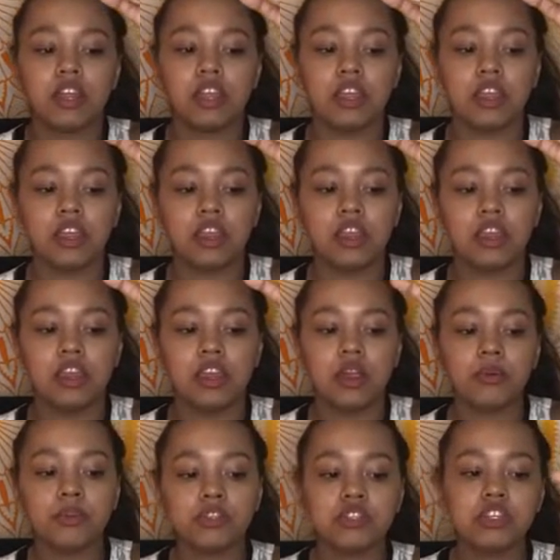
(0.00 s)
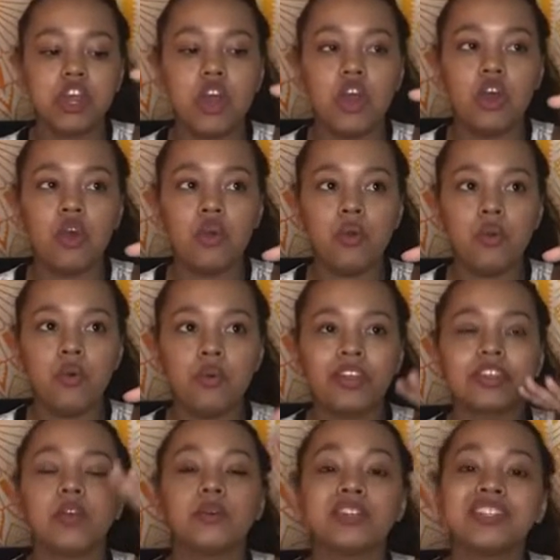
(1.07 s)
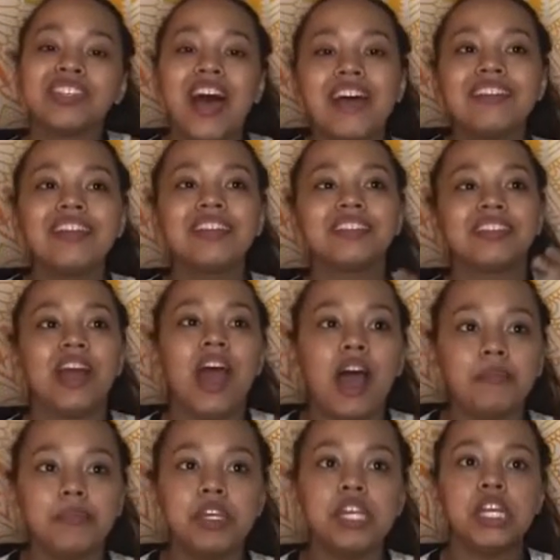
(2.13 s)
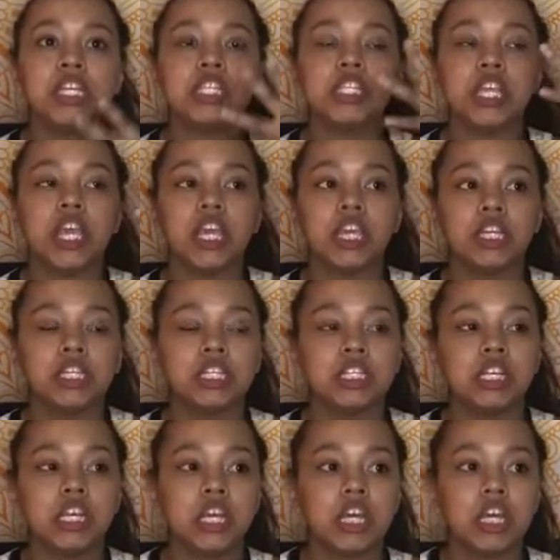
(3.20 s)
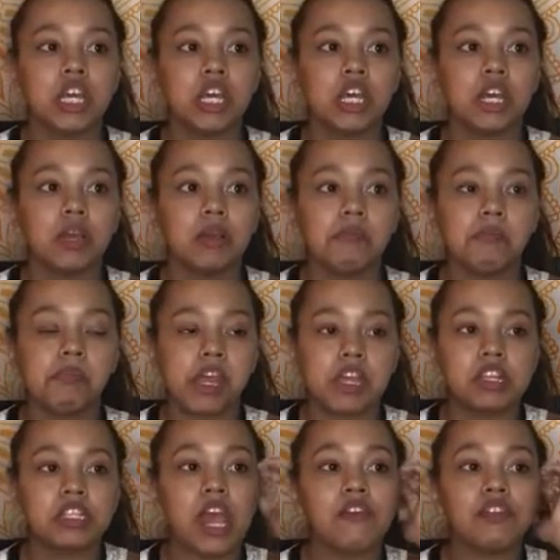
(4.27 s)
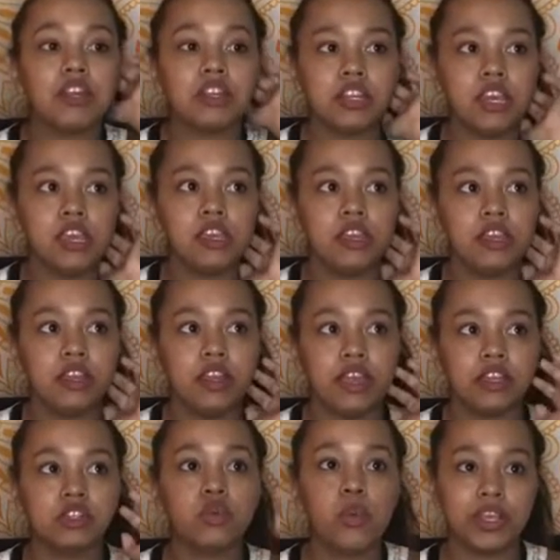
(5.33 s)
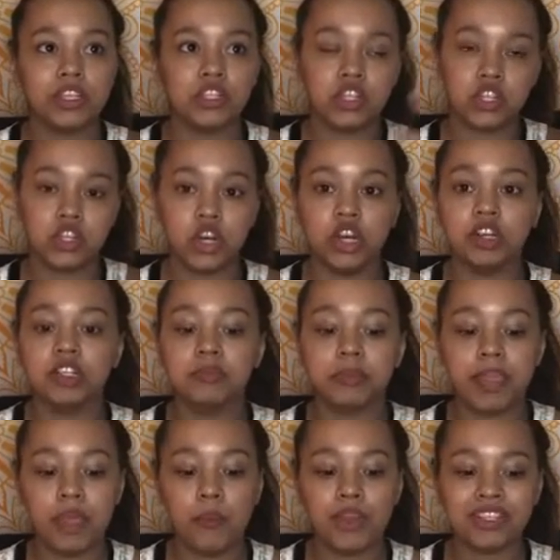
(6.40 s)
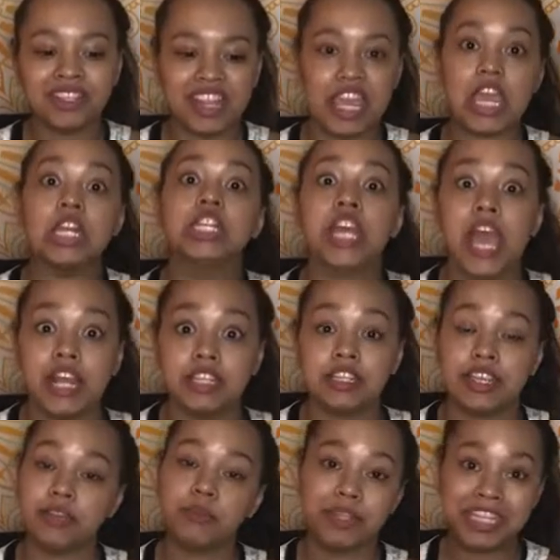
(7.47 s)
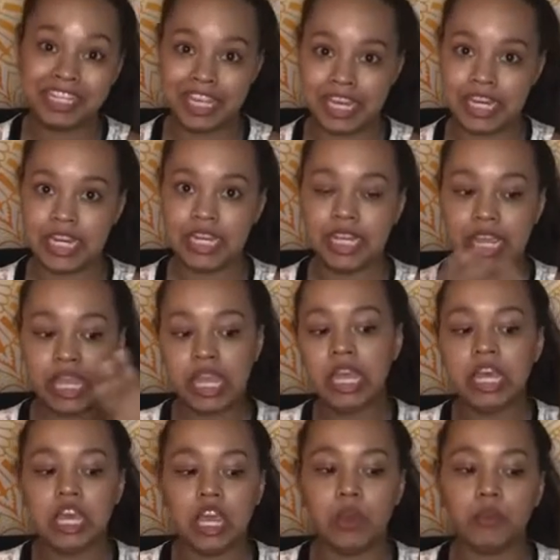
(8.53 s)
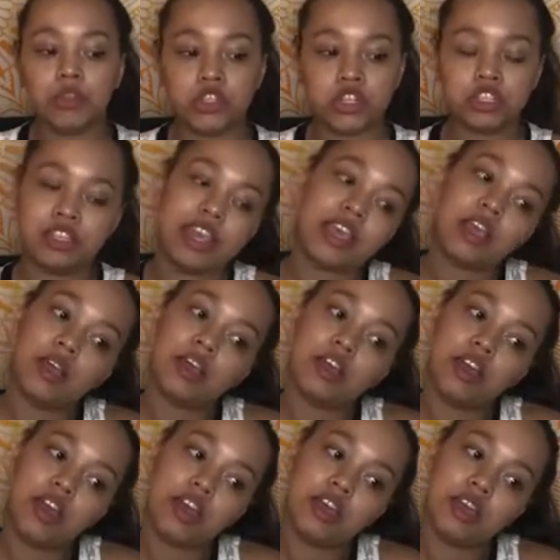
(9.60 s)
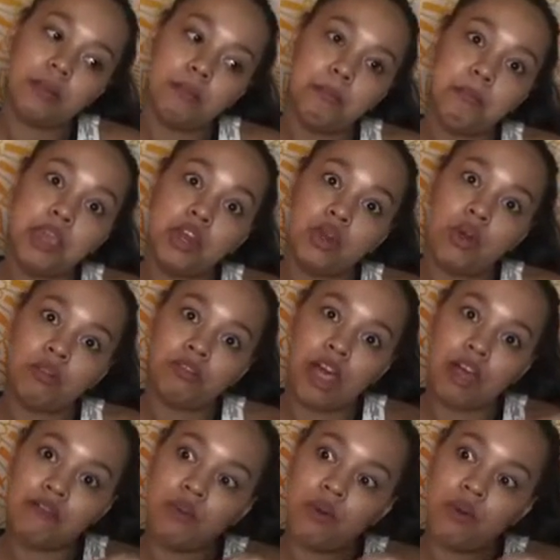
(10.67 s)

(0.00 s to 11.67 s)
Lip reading: there was sadness and happiness and like definitely like twists and turns, but it wasn't like intense like with Sadie. Like, it was just like middle level,